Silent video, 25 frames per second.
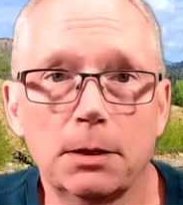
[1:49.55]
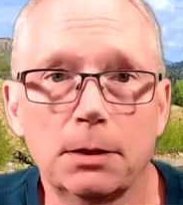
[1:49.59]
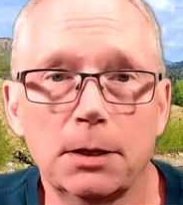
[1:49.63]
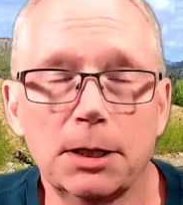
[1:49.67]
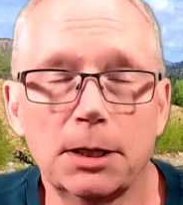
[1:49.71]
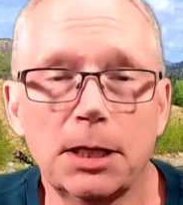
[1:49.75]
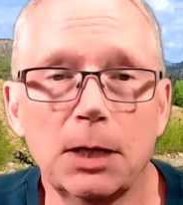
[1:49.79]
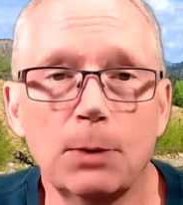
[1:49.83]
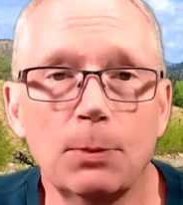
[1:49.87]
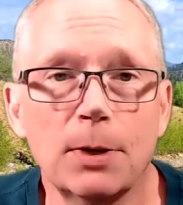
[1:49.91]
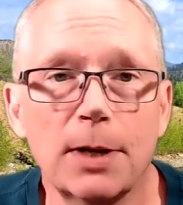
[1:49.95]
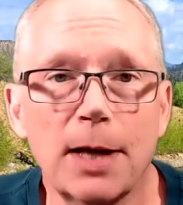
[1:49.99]

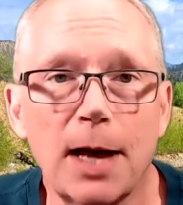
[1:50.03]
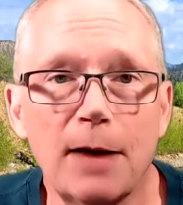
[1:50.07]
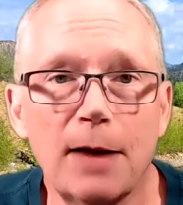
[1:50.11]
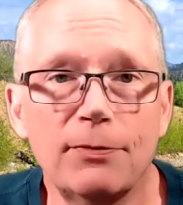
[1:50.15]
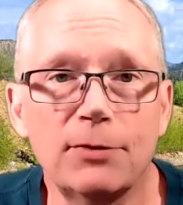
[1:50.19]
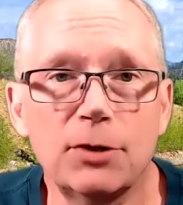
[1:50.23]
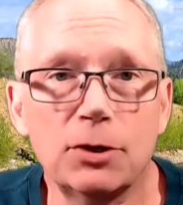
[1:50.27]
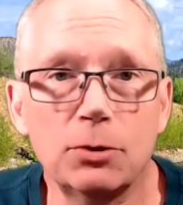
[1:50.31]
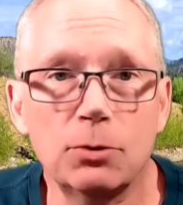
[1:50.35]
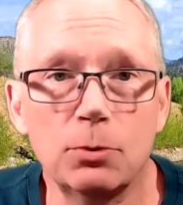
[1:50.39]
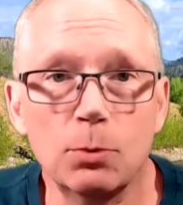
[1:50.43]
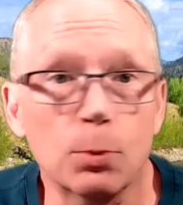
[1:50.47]
that they will
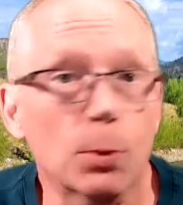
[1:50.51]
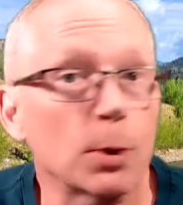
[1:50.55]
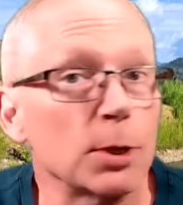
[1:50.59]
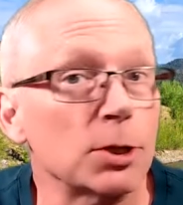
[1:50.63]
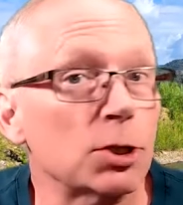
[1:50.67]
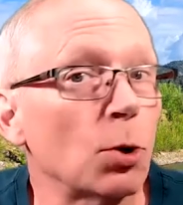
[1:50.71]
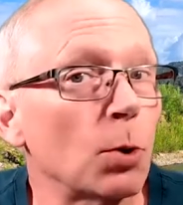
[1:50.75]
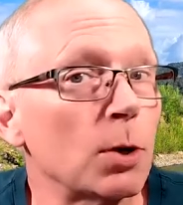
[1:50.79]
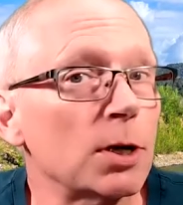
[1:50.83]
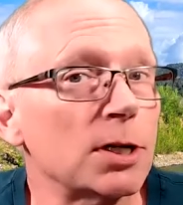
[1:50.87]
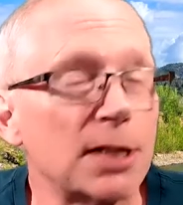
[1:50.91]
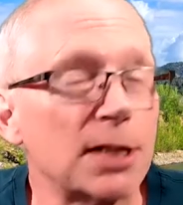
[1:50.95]
have to
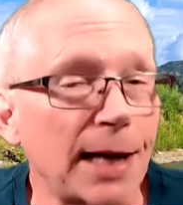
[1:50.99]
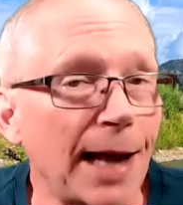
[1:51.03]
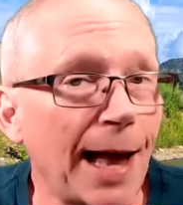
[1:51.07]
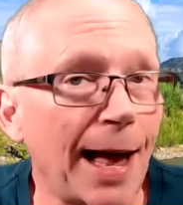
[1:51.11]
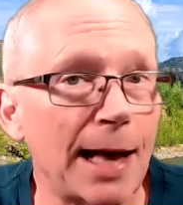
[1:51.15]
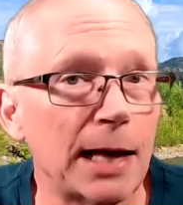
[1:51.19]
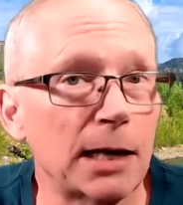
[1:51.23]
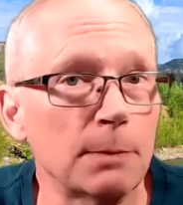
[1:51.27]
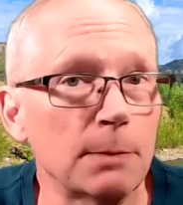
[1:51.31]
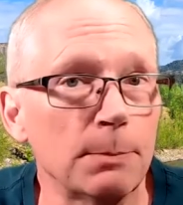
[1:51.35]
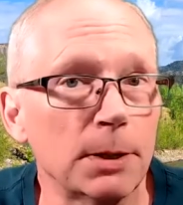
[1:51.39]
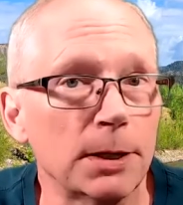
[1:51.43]
resort to
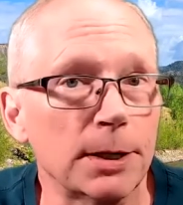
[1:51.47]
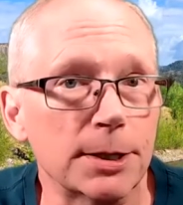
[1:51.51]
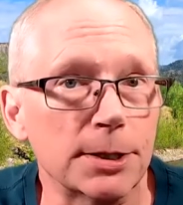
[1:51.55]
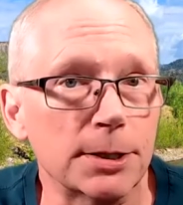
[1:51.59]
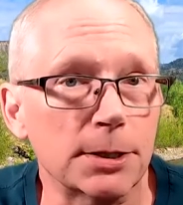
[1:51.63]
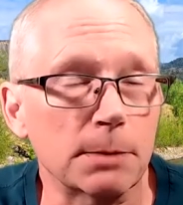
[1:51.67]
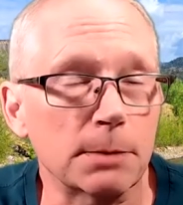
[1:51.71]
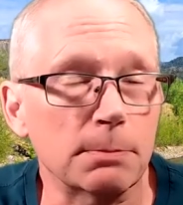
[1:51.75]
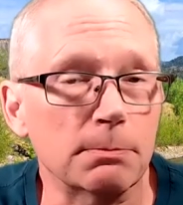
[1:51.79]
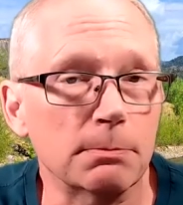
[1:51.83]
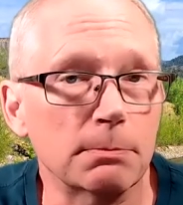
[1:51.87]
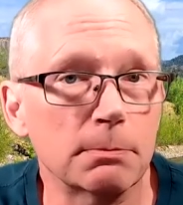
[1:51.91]

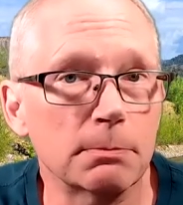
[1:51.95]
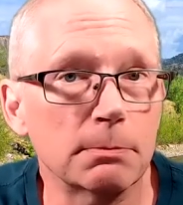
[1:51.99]
cannibalism,